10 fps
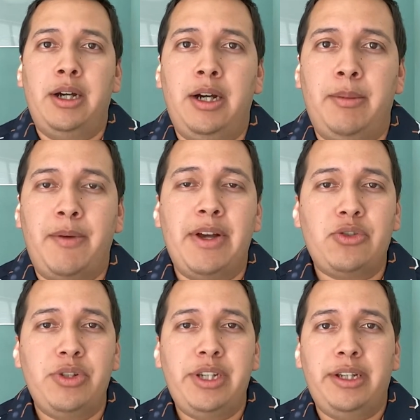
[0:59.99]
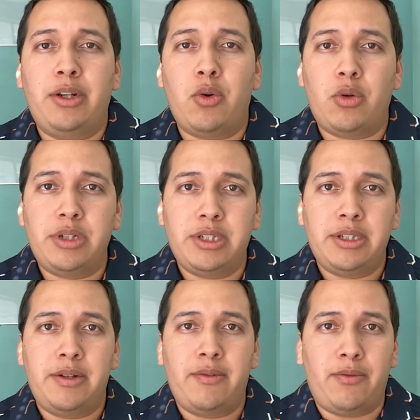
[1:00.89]
I've actually taken a course
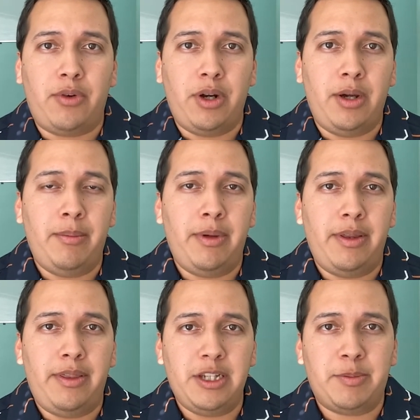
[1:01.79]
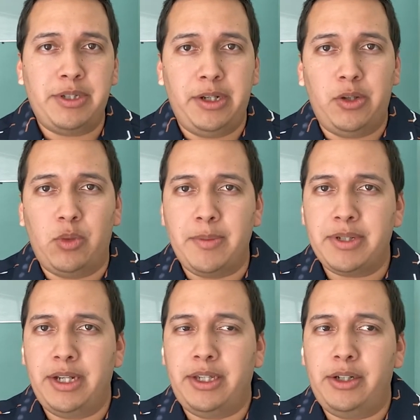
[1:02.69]
from this particular
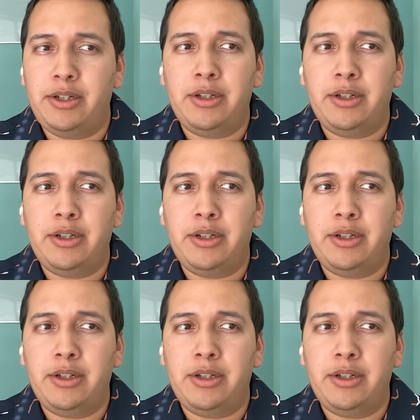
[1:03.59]
website here